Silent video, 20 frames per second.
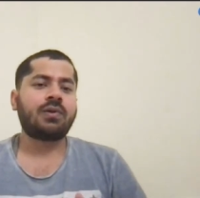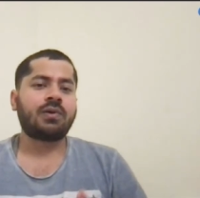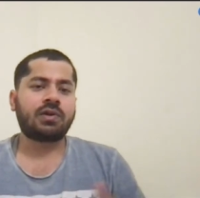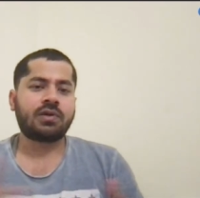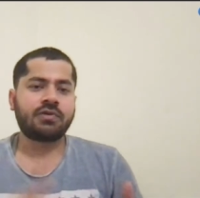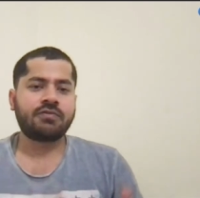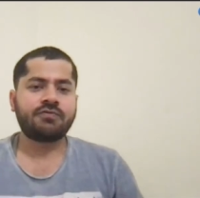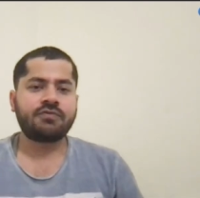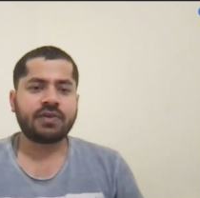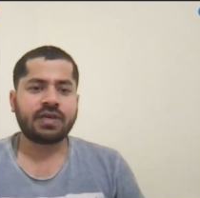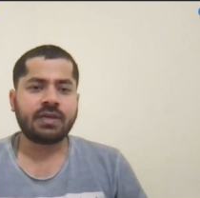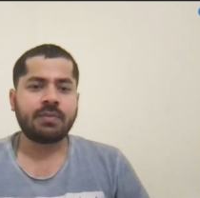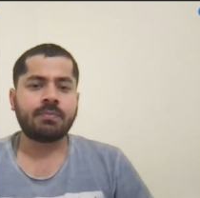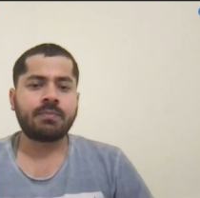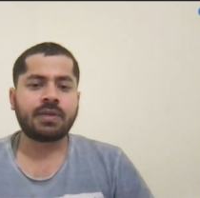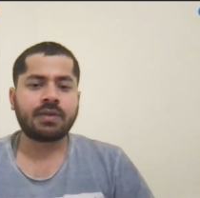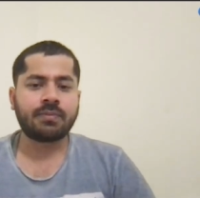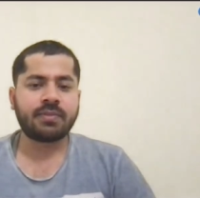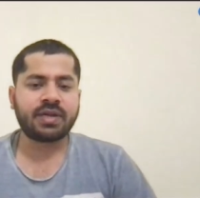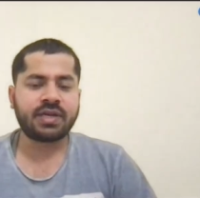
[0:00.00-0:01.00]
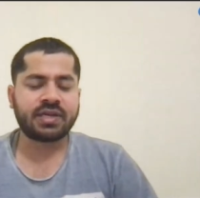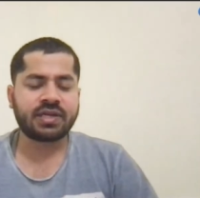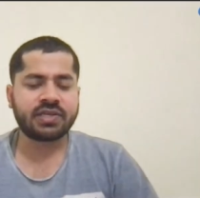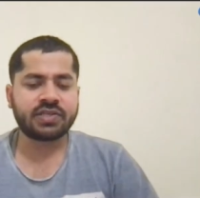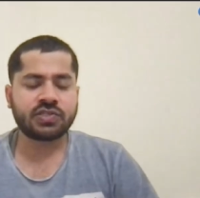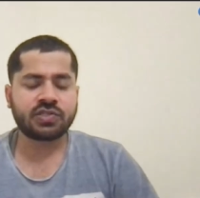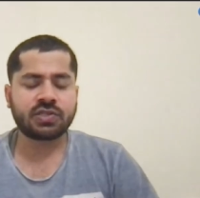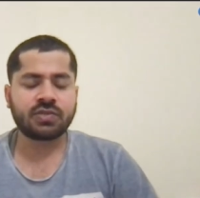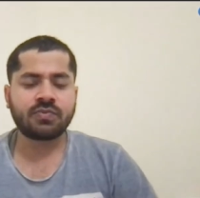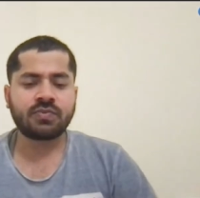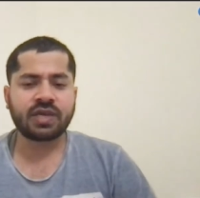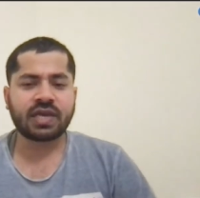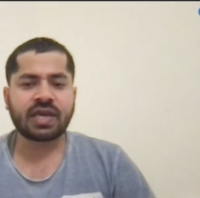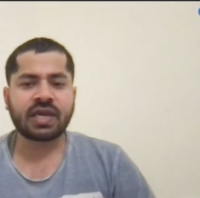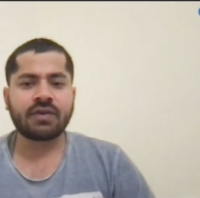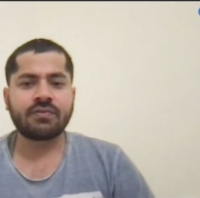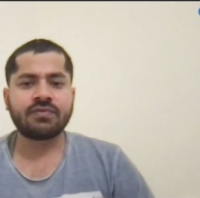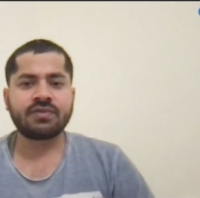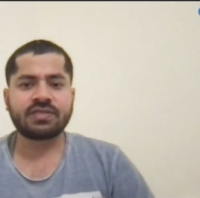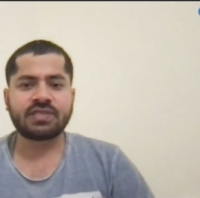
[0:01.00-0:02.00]
lot of implementation. We
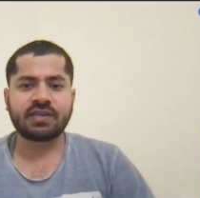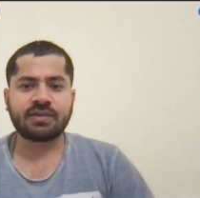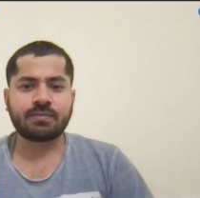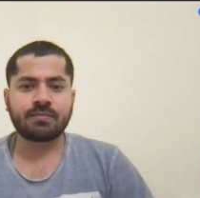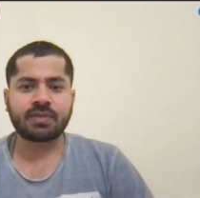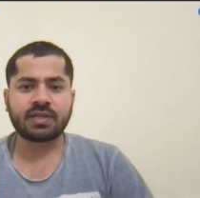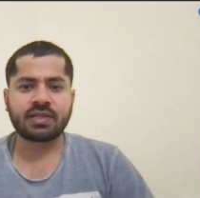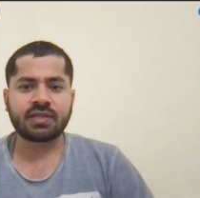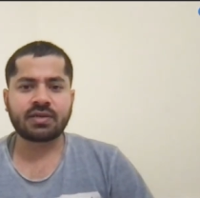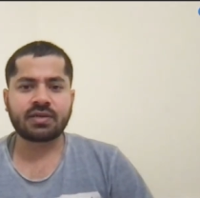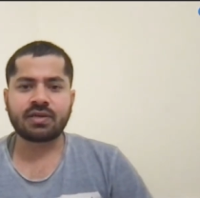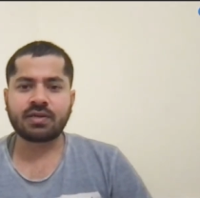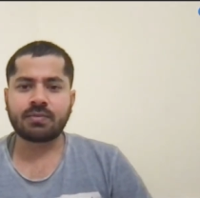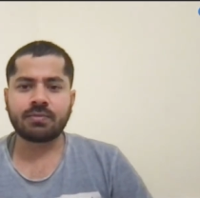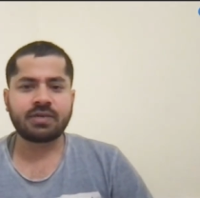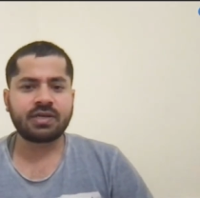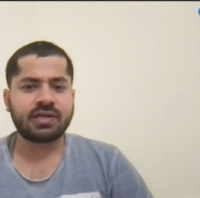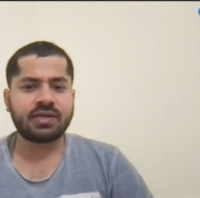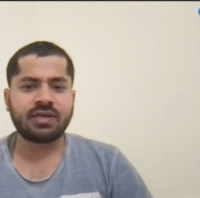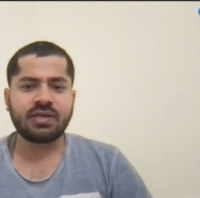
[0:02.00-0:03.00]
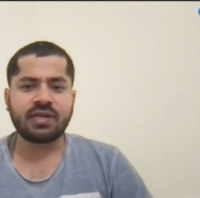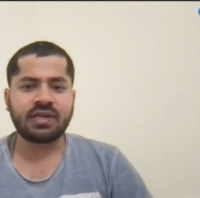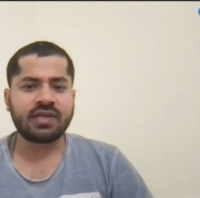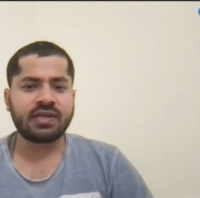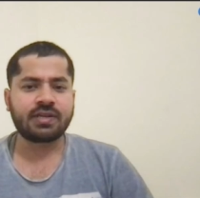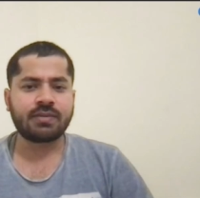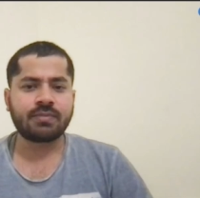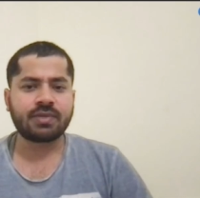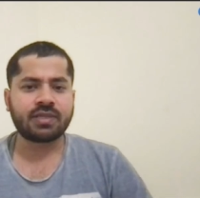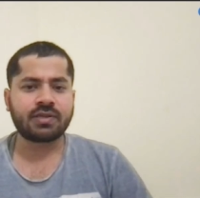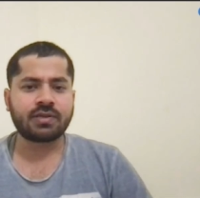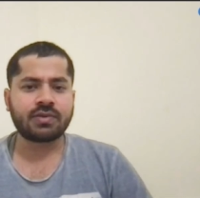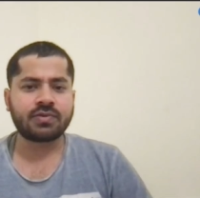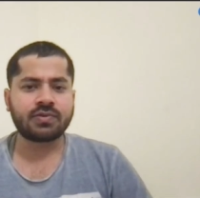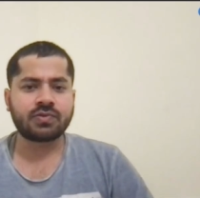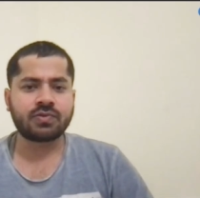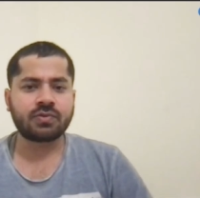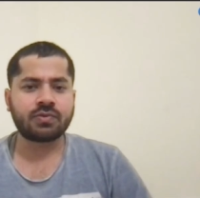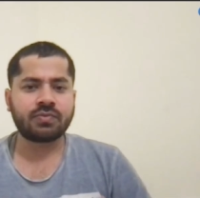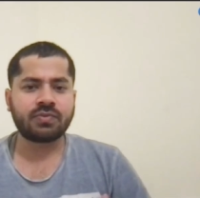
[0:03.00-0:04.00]
have a save method, update, delete method,
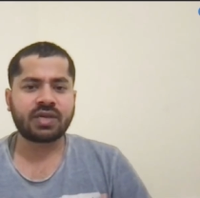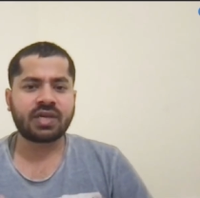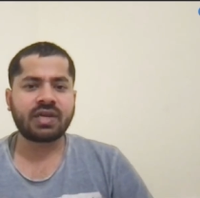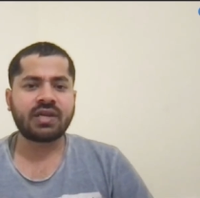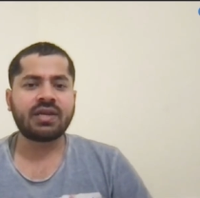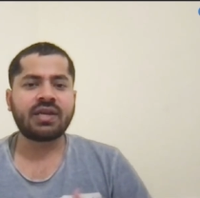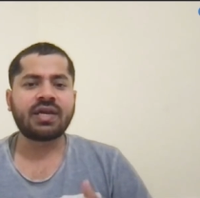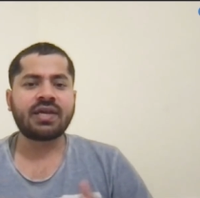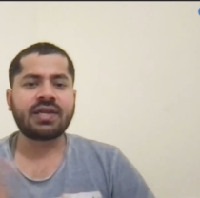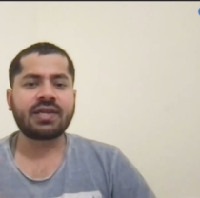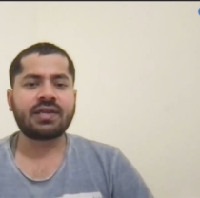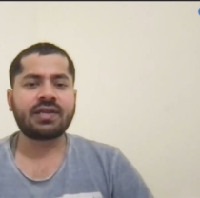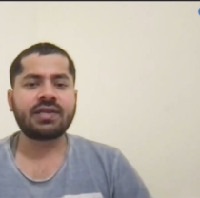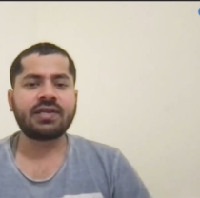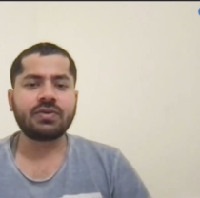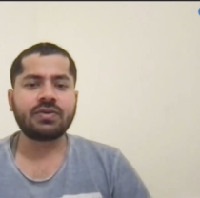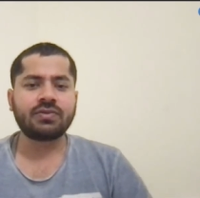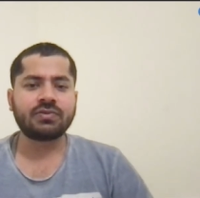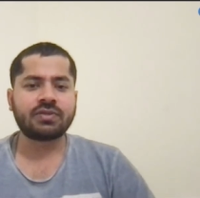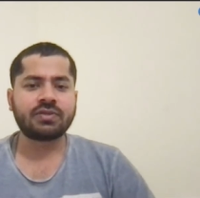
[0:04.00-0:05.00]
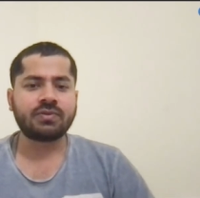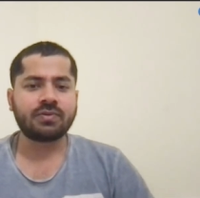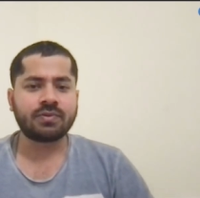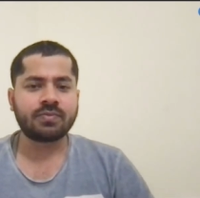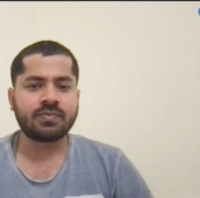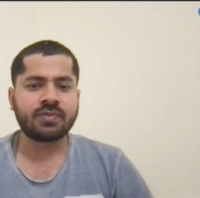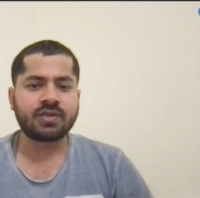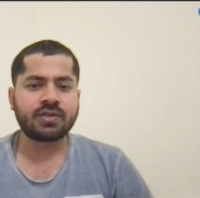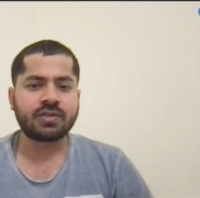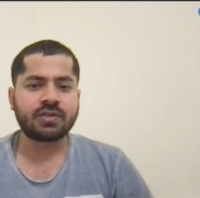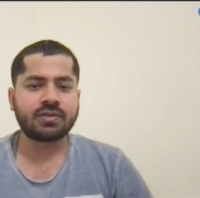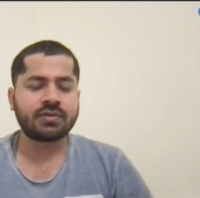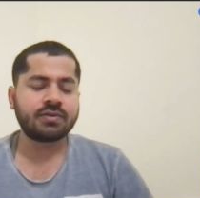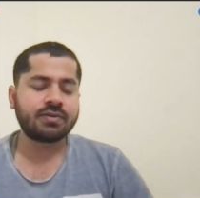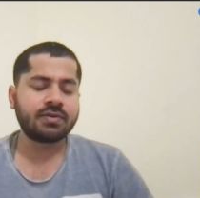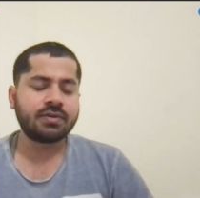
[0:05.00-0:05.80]
so we can directly use the old method